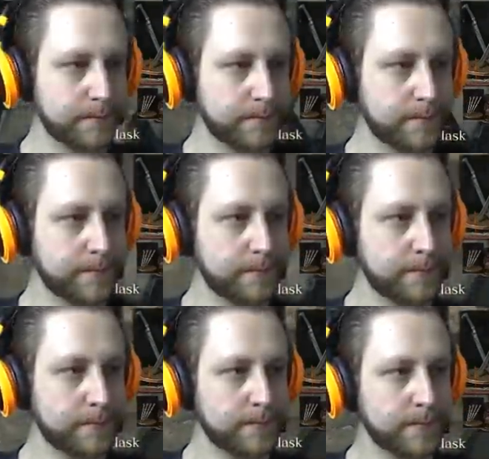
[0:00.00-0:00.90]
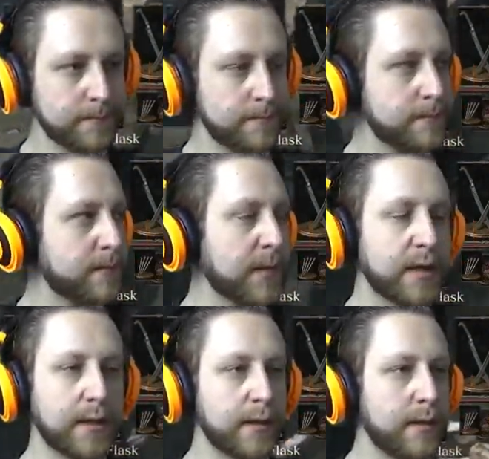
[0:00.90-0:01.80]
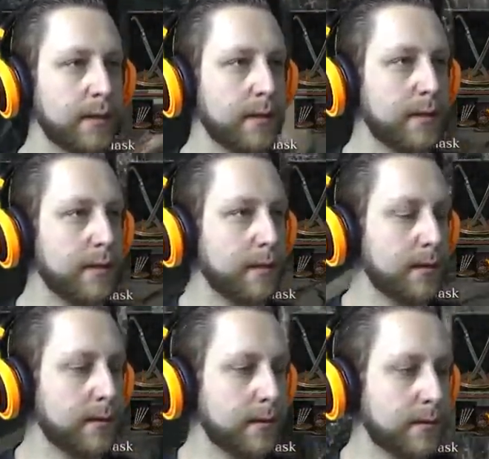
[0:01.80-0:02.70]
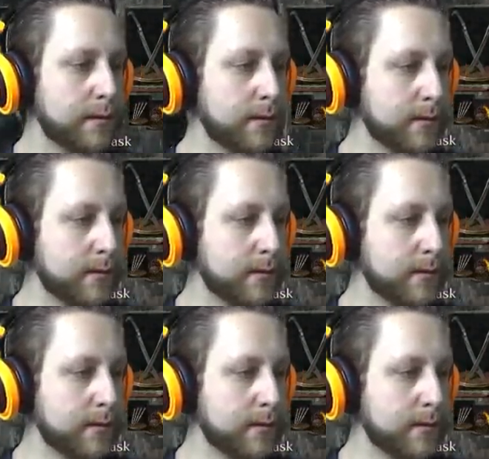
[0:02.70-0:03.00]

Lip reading: (silence)